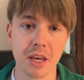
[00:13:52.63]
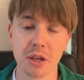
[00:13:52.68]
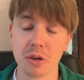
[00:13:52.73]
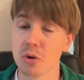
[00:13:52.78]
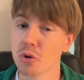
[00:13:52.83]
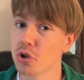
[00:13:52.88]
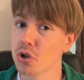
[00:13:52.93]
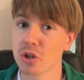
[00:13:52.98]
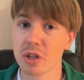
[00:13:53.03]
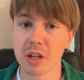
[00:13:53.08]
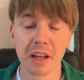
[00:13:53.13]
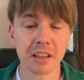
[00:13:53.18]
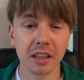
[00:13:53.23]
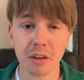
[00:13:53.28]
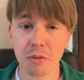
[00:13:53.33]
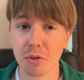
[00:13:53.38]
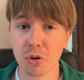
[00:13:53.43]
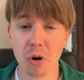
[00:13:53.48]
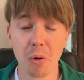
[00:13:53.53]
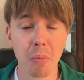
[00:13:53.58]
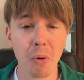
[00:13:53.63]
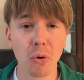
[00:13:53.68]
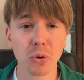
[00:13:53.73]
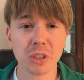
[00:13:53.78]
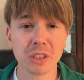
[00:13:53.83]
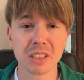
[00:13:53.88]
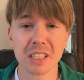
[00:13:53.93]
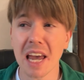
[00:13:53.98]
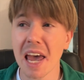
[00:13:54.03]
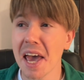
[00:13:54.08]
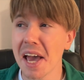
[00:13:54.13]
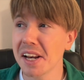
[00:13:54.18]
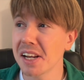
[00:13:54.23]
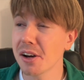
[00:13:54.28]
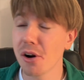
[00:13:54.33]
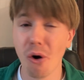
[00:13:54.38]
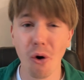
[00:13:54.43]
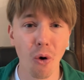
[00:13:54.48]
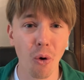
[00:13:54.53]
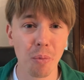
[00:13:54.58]
You should not give your opponent any
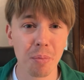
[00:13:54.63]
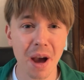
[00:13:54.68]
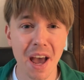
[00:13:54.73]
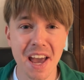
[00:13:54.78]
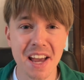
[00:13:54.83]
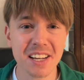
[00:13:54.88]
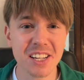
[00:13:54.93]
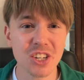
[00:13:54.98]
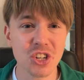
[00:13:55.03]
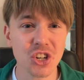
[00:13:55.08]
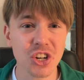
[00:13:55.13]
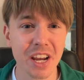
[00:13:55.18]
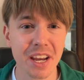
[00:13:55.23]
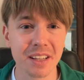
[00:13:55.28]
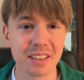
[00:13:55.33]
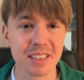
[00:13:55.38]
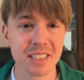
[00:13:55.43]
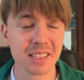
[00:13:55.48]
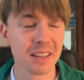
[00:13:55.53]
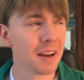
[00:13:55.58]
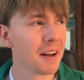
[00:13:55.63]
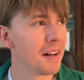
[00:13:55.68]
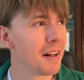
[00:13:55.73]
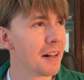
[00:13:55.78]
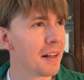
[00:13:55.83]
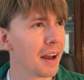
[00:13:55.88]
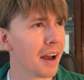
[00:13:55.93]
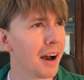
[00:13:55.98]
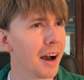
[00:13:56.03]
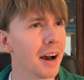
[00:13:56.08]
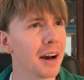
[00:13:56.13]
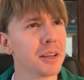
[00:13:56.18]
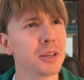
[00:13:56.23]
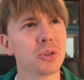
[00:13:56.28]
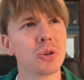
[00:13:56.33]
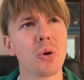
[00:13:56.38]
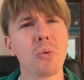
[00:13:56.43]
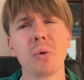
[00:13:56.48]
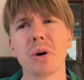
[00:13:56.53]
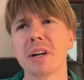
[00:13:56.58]
hope, any chance. You
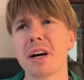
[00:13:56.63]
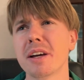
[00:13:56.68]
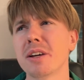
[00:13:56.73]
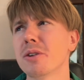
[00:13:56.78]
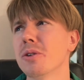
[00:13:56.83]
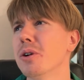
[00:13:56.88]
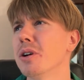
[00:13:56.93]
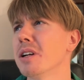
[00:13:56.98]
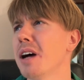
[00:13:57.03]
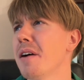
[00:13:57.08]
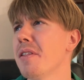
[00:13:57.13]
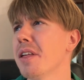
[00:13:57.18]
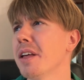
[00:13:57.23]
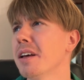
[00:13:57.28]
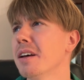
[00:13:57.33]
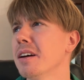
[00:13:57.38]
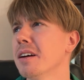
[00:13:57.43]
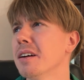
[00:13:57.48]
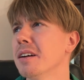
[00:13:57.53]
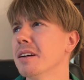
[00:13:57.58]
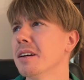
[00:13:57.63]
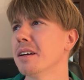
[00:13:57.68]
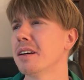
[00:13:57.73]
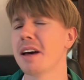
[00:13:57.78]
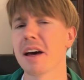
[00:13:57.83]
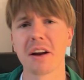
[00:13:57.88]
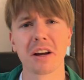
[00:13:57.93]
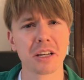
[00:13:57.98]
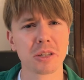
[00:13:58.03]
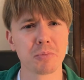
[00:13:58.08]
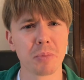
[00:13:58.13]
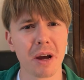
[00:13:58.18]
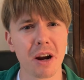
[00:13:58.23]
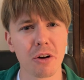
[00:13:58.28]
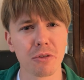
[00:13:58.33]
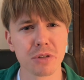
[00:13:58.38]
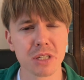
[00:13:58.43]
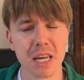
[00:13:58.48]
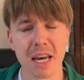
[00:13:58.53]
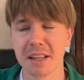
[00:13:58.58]
know what I heard? I think Garry
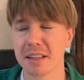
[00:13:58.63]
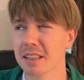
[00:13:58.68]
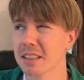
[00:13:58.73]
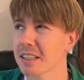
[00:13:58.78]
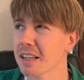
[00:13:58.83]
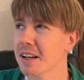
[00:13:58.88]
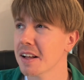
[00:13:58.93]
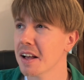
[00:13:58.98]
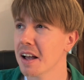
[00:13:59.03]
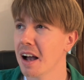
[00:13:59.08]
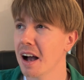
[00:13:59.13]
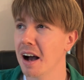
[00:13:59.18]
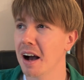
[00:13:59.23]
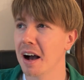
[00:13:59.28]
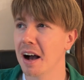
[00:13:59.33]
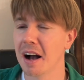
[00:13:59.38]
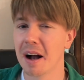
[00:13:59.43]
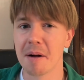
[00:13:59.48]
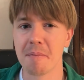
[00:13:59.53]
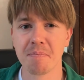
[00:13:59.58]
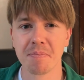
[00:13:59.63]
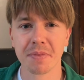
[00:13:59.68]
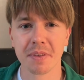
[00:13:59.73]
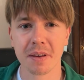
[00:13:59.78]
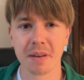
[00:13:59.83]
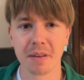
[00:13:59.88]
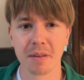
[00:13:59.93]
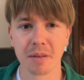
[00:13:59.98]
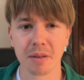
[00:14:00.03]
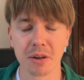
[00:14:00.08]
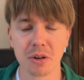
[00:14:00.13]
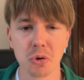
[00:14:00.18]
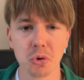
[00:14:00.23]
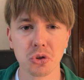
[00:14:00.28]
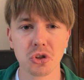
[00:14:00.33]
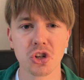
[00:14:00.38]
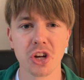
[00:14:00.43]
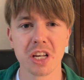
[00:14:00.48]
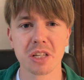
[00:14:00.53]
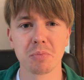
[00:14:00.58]
Kasparov said it.
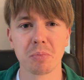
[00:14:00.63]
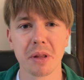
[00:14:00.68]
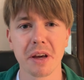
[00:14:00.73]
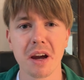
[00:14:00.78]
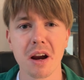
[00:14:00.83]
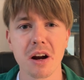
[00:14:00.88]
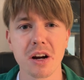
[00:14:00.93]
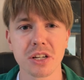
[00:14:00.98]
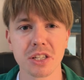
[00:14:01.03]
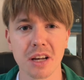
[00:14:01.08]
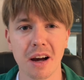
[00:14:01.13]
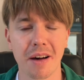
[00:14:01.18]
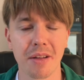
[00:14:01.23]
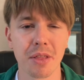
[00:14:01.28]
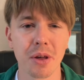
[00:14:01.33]
Good chess players are